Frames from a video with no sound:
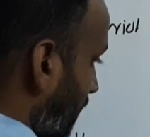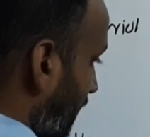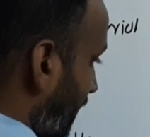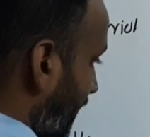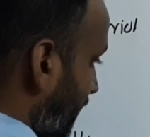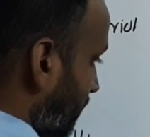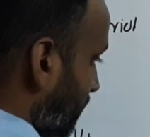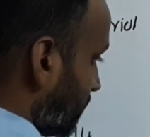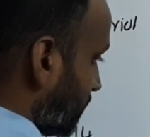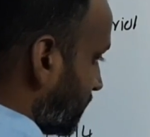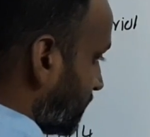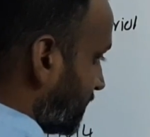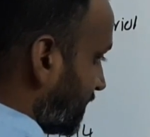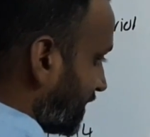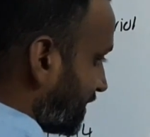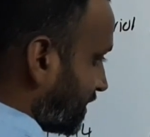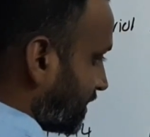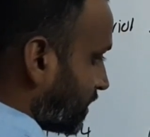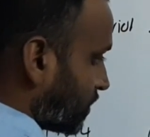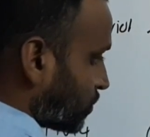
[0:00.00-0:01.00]
and this is
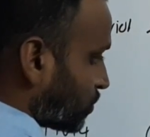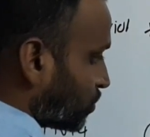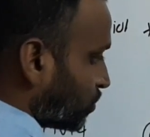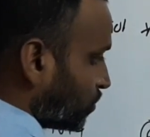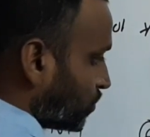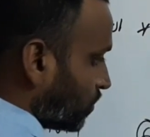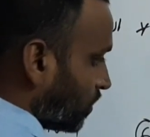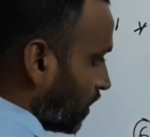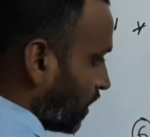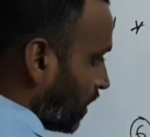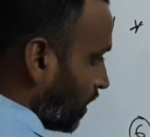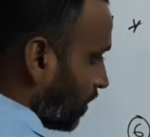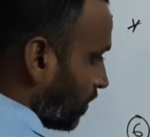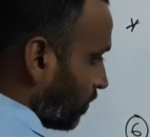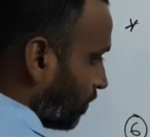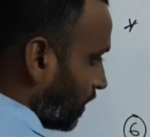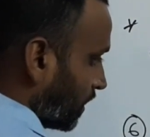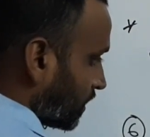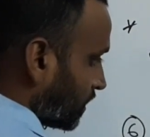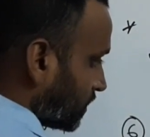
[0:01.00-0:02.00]
6s2,
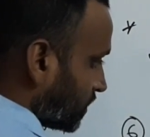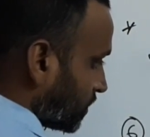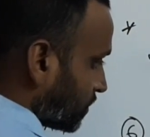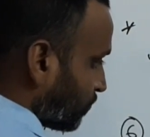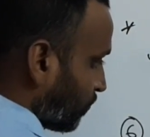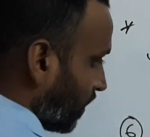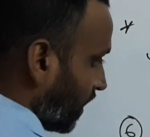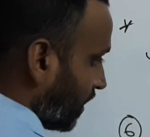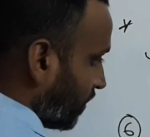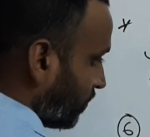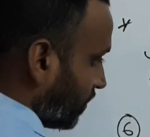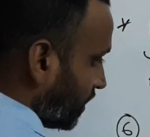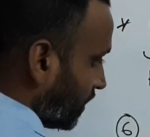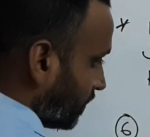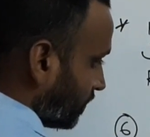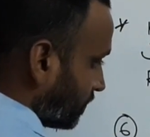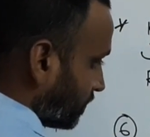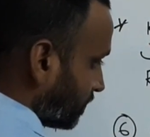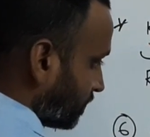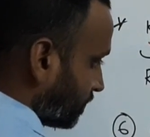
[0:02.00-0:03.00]
but this is
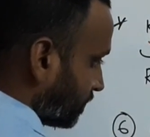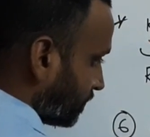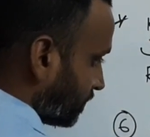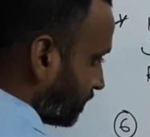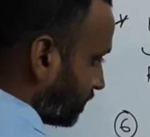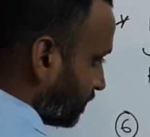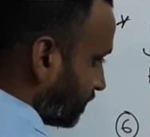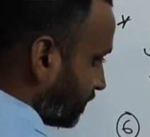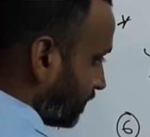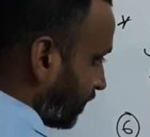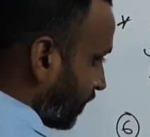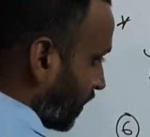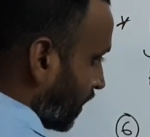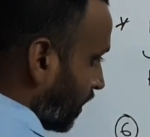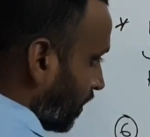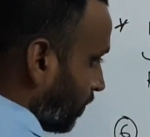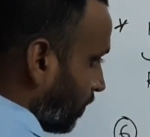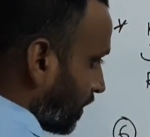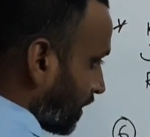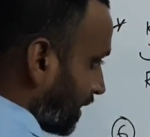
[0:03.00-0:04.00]
5d. But